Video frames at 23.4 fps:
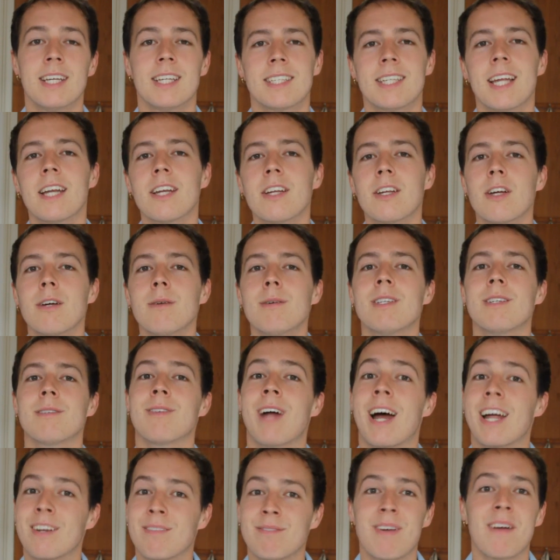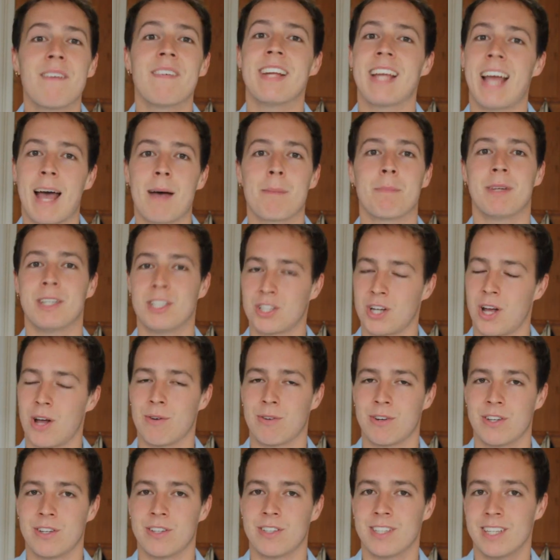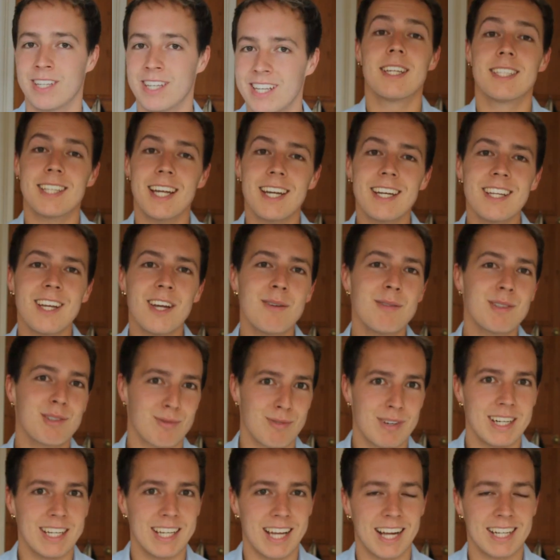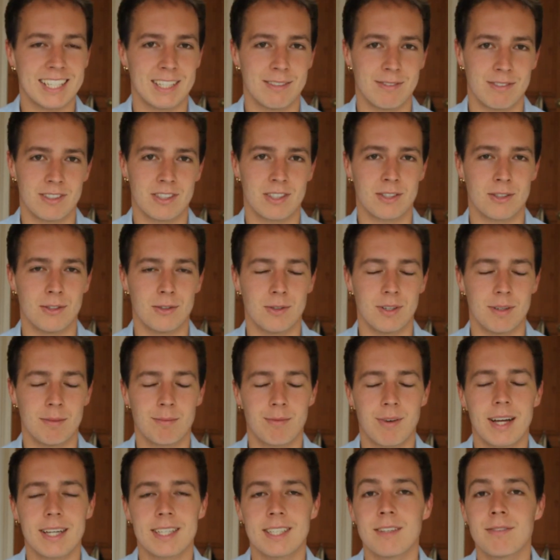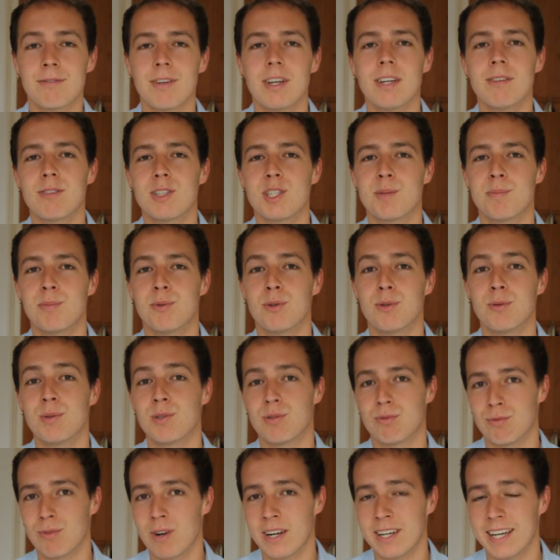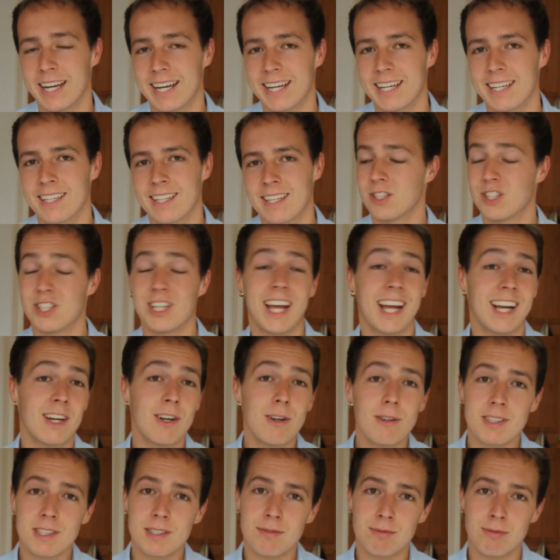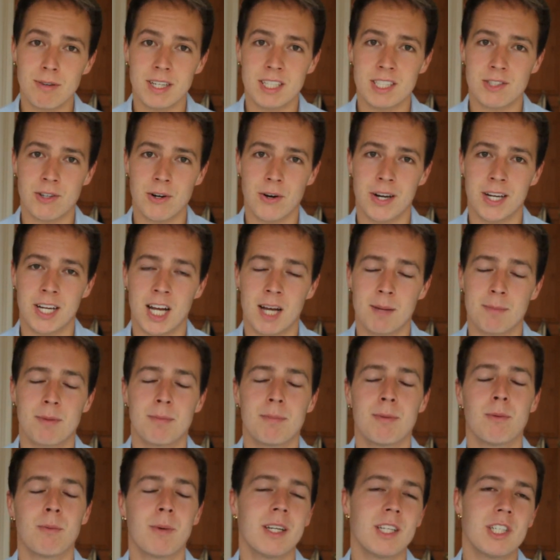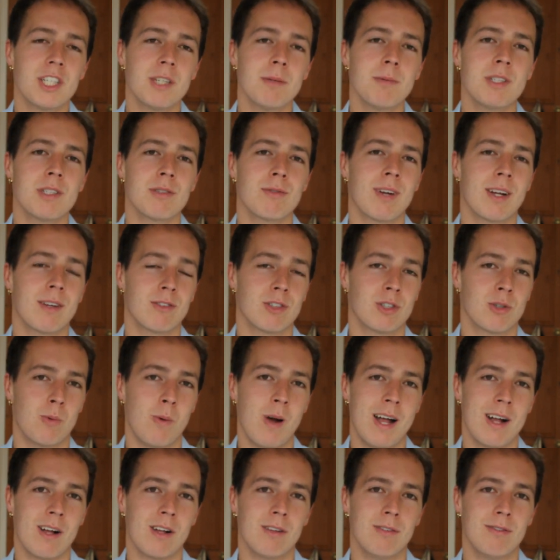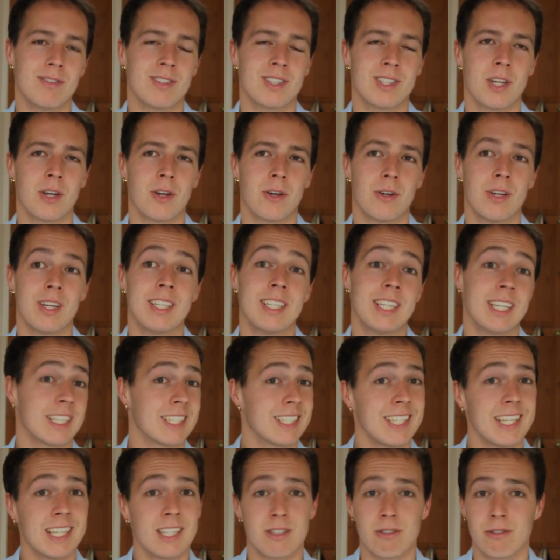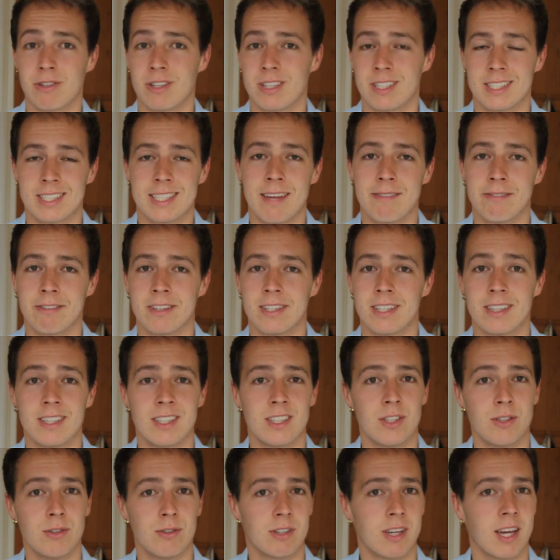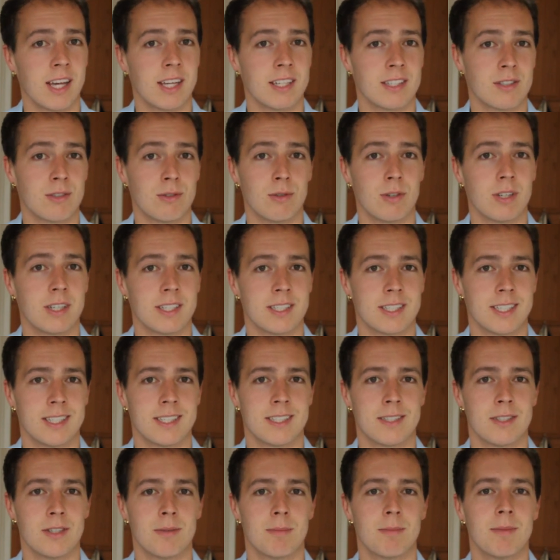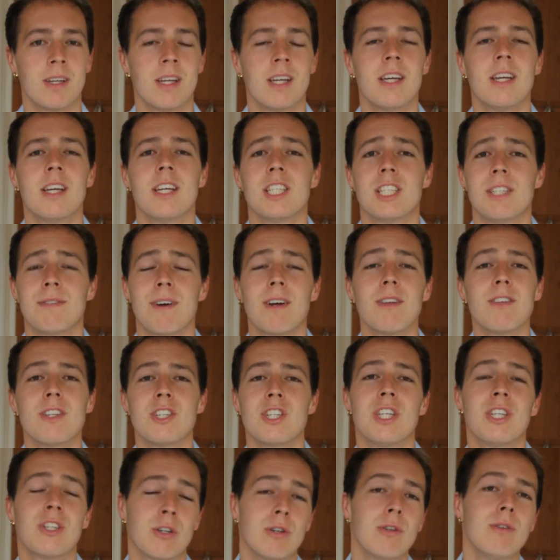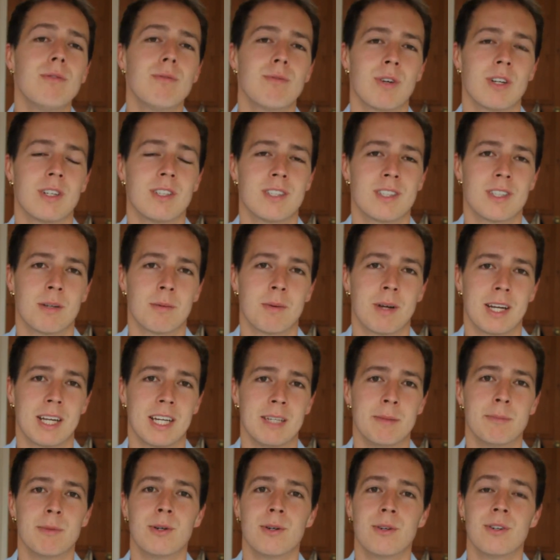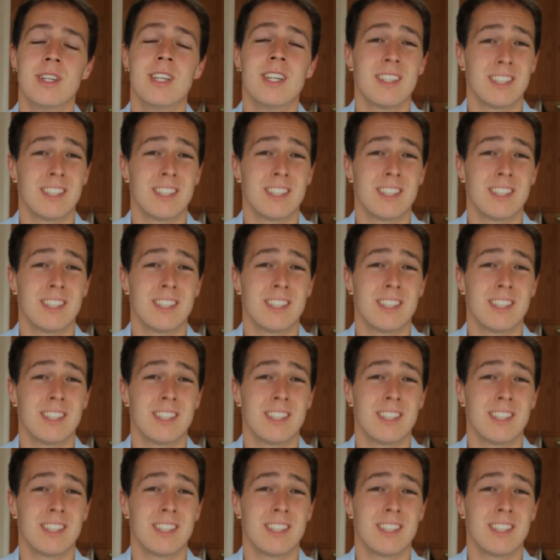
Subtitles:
Sadako had a very happy childhood. Sadako was really active at school. In fact, her favourite sport was running. She had lots of friends growing up, but when she was around 12, so in year 6 or year 7 in the UK schooling system, she found that she couldn't run so well anymore.